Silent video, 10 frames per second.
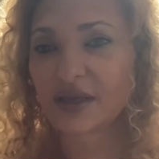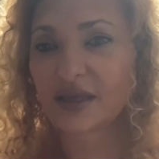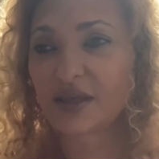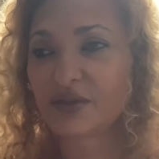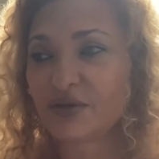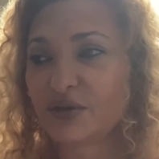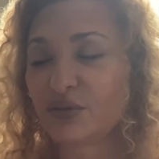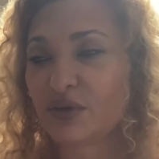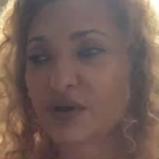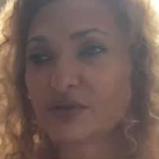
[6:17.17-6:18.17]
either you
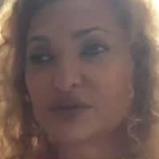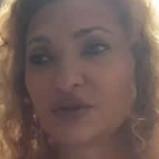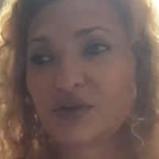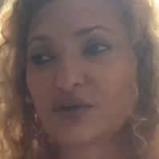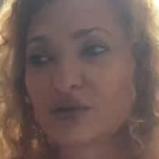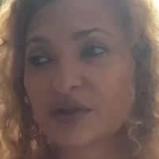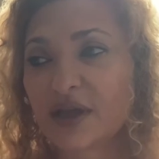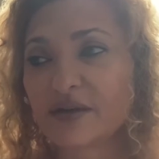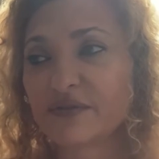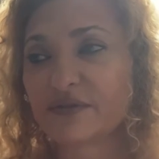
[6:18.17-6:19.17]
will continue your
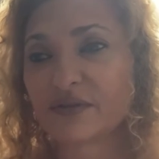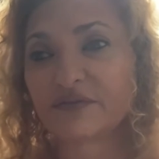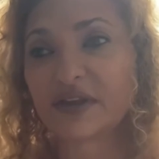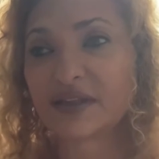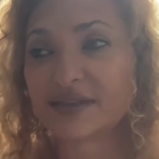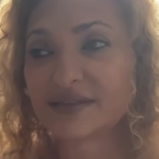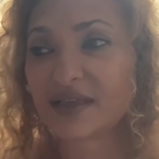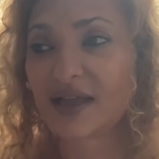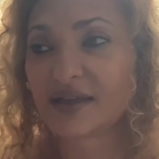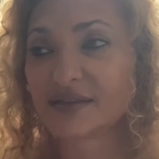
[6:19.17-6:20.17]
life feeling
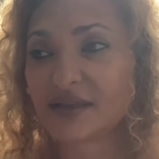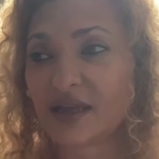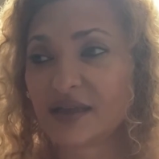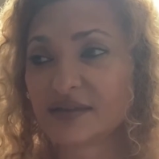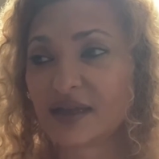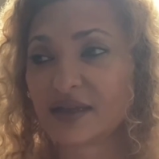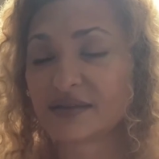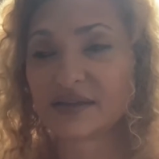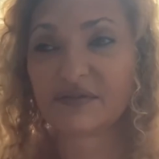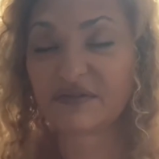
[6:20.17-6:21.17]
sad
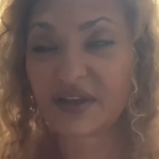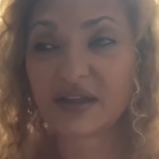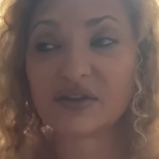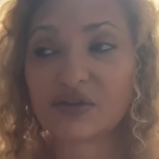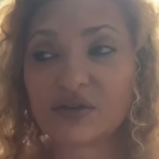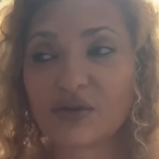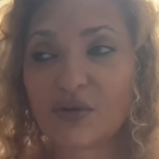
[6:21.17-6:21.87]
and a failure,